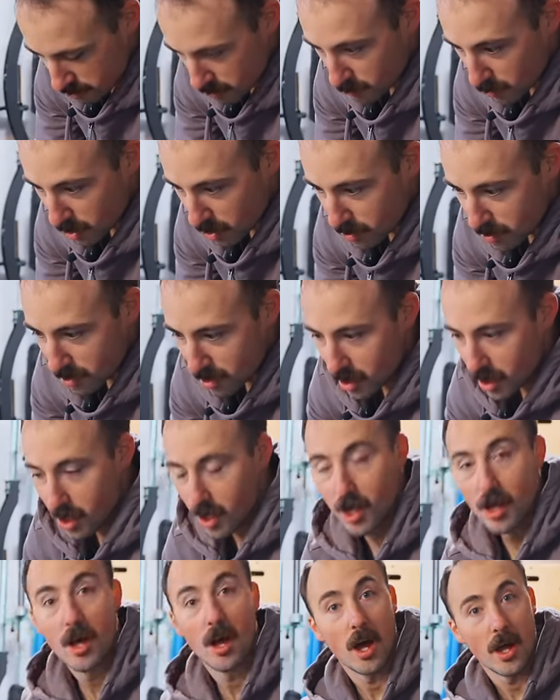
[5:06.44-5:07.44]
Well,
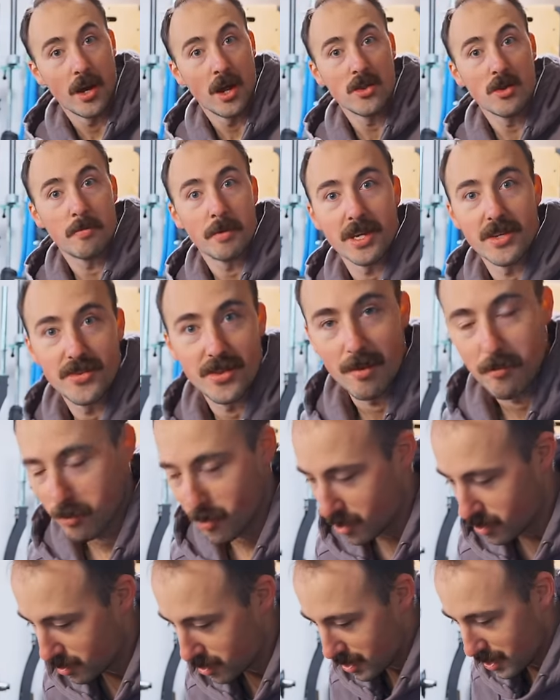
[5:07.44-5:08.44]
another piece that
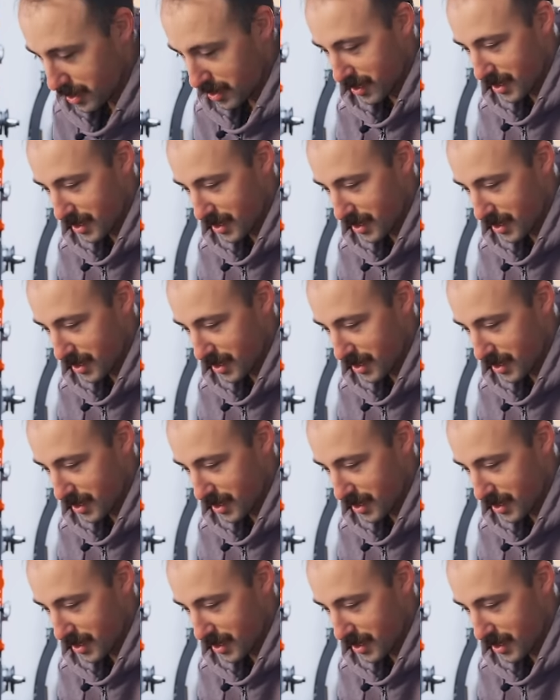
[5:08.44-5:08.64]
broke